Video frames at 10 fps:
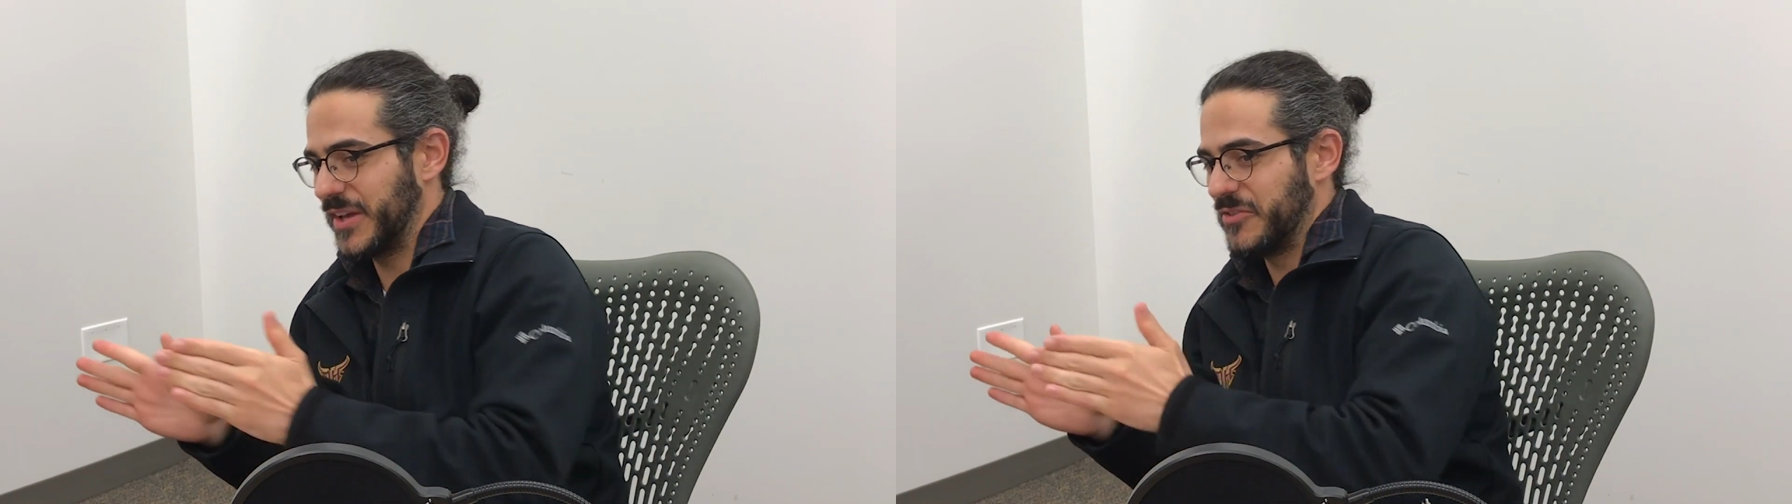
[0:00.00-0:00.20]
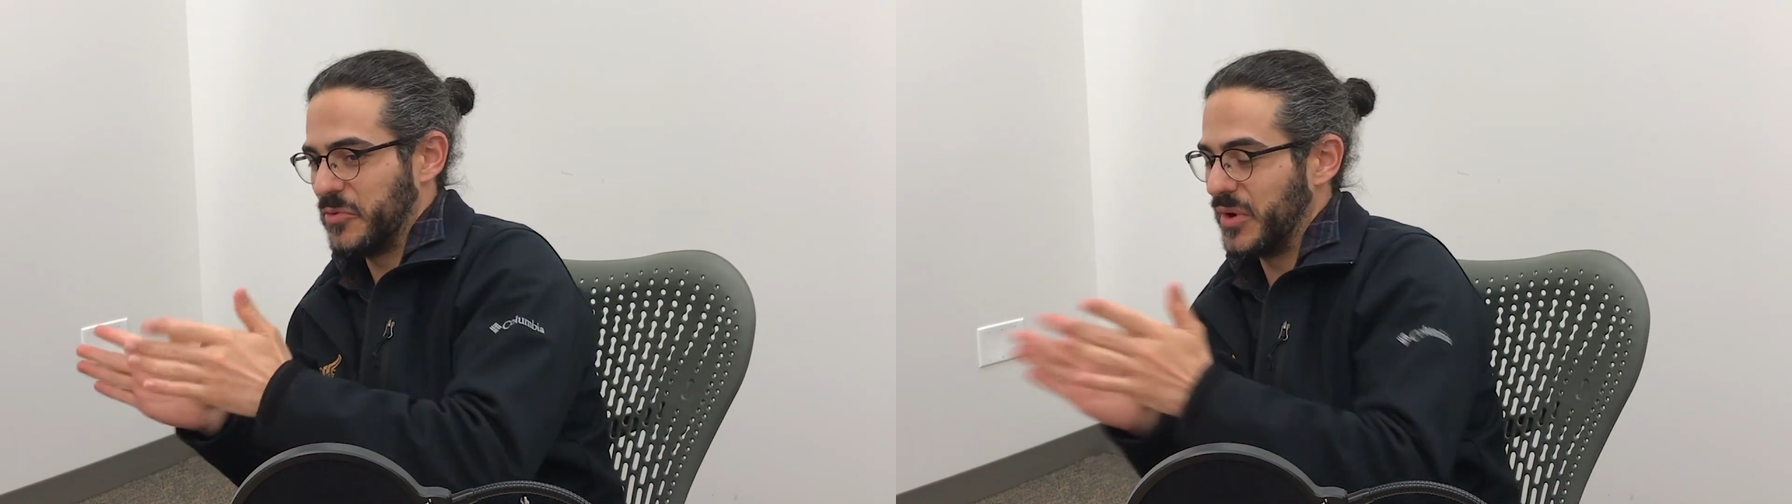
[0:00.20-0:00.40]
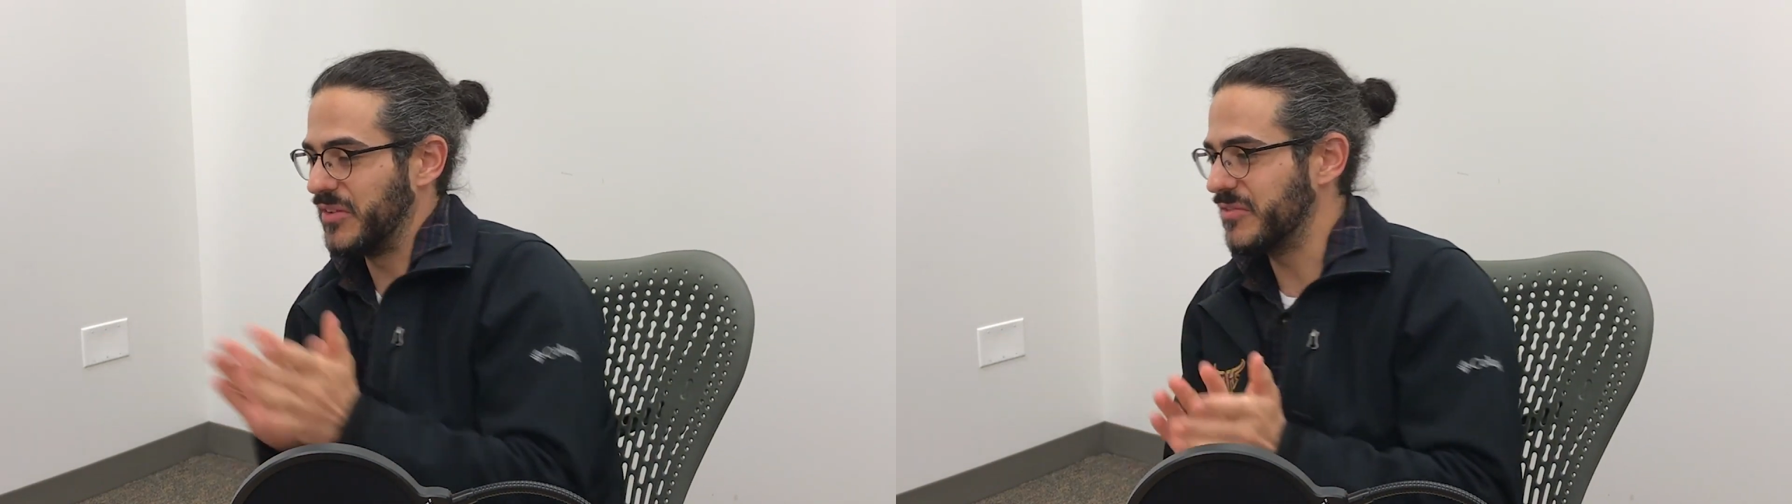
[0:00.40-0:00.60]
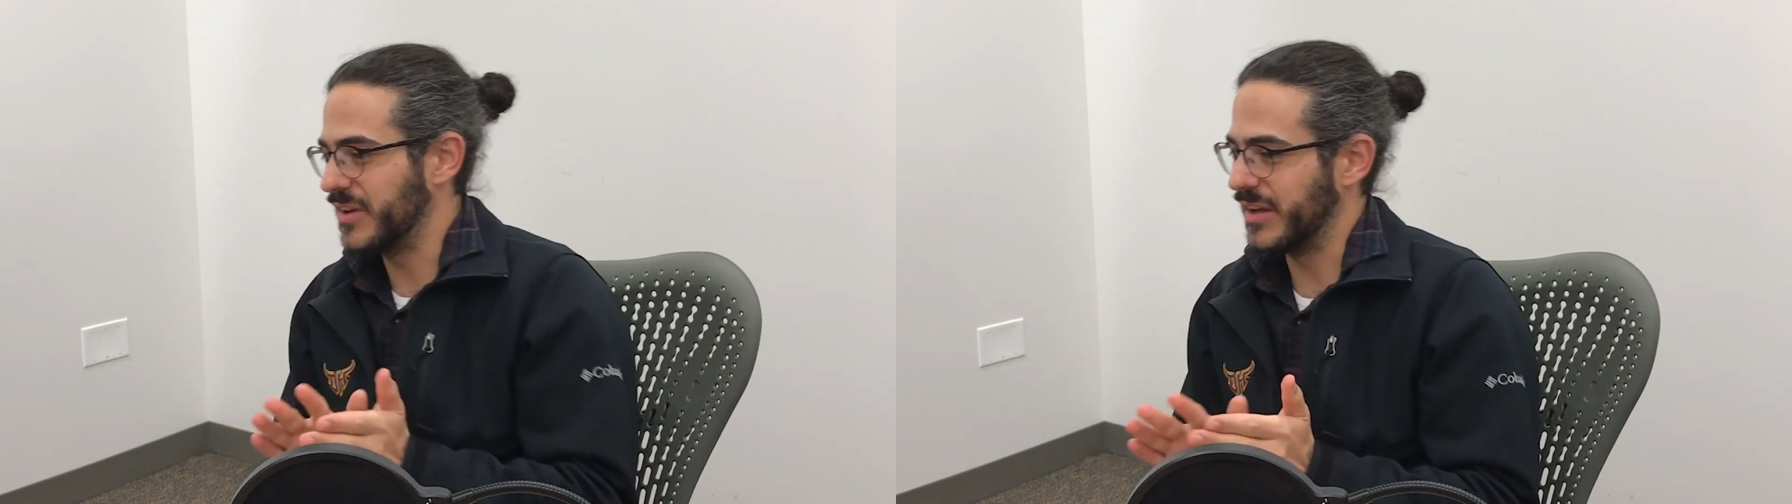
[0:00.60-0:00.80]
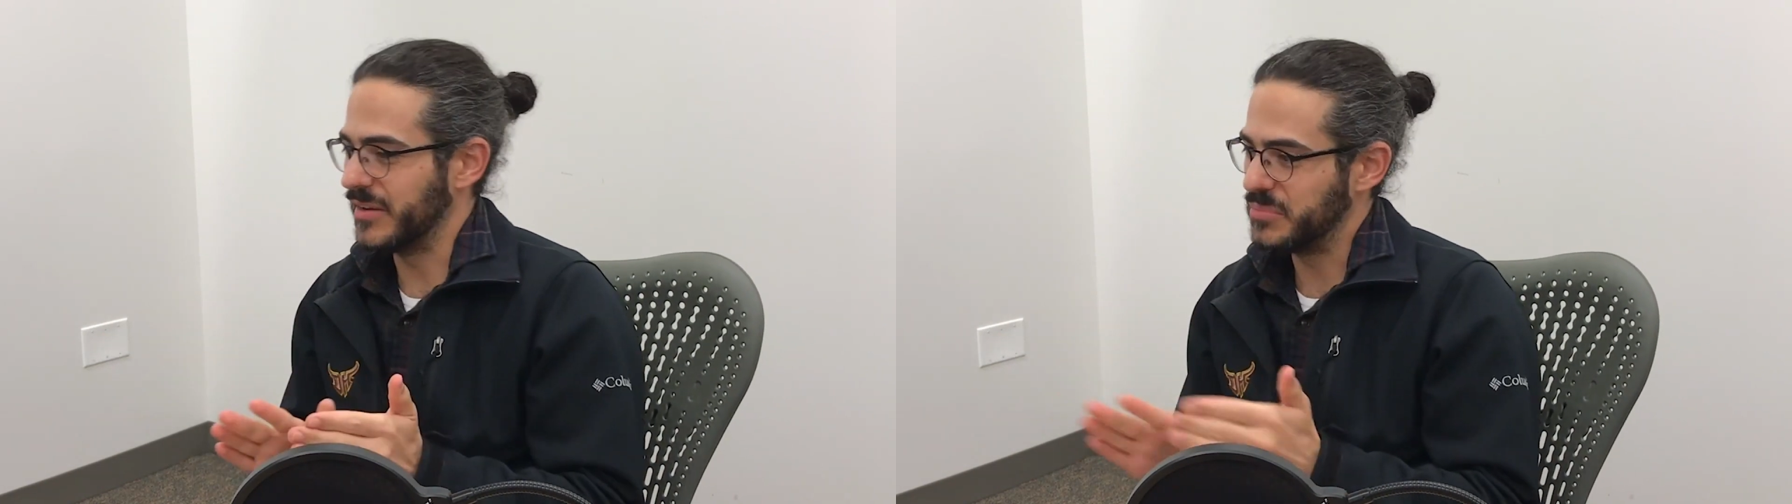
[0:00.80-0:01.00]
kind of what
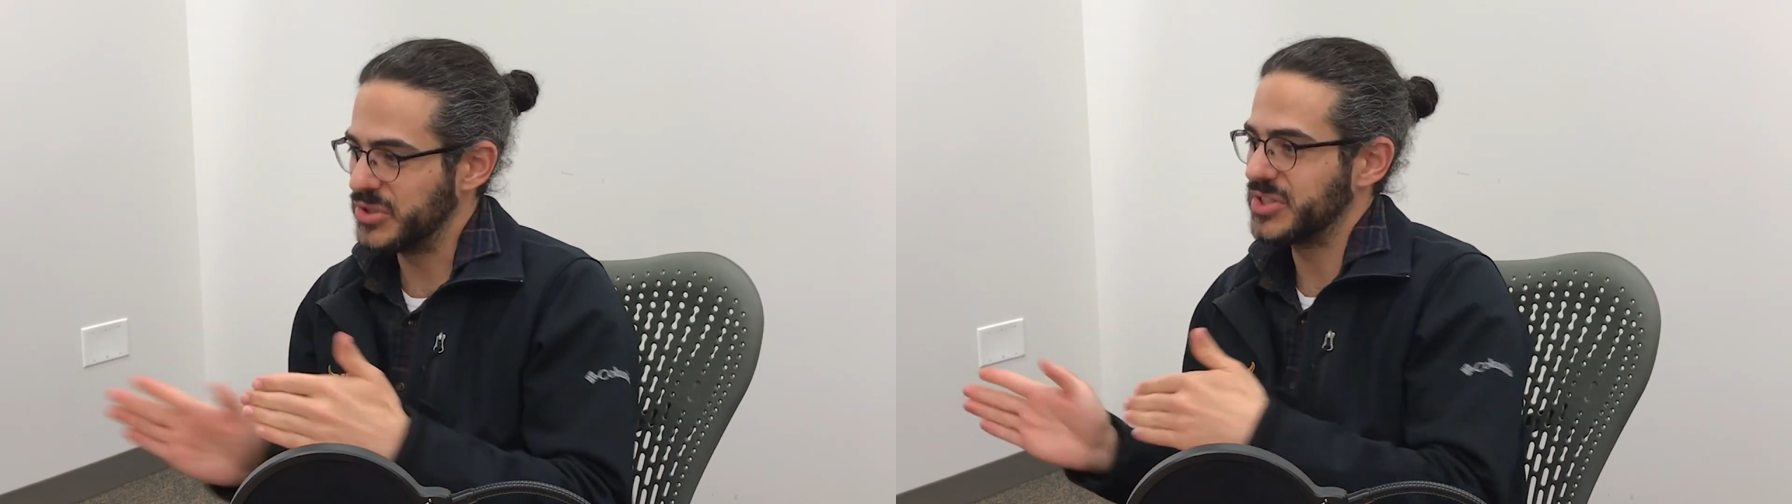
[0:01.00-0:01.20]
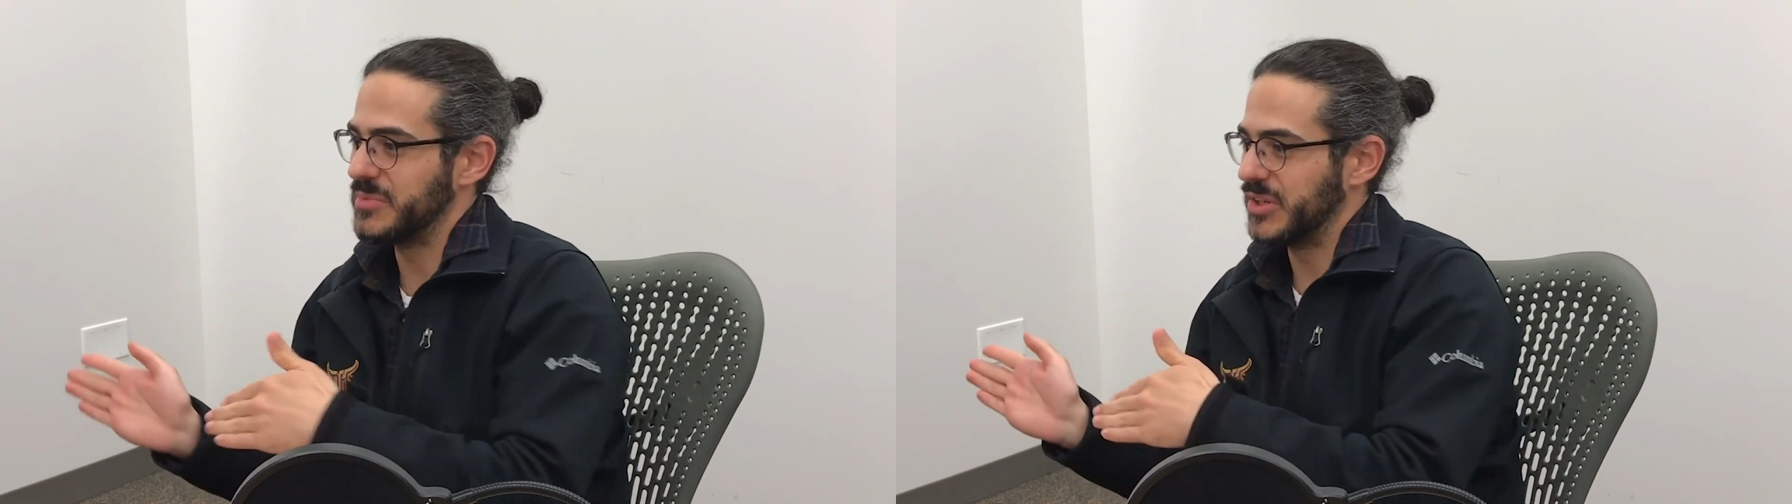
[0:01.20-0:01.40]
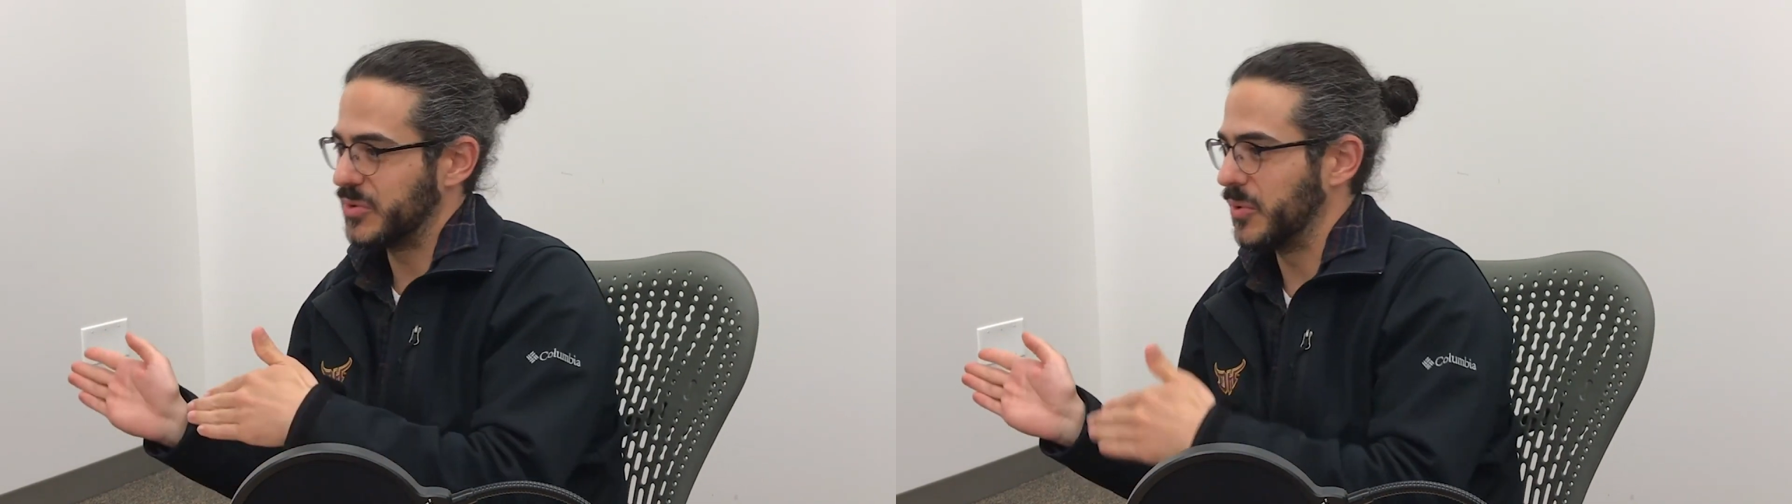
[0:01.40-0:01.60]
pushed me